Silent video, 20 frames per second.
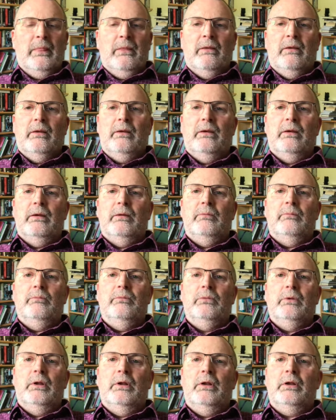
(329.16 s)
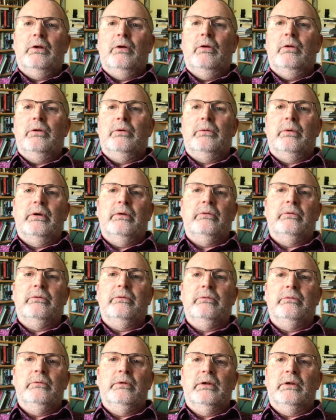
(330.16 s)
Um, I like a hollow ground
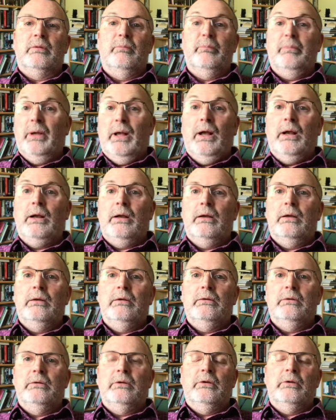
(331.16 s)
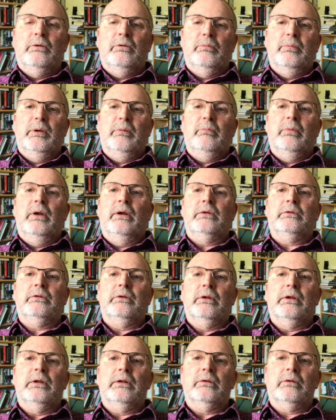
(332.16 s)
like a buck, you know, big bucks. I
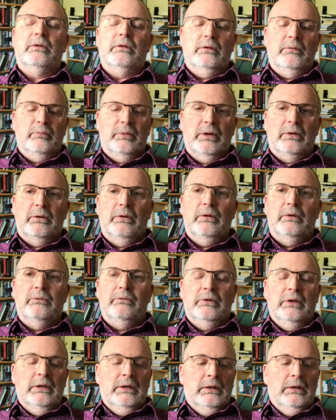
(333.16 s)
like buck knives.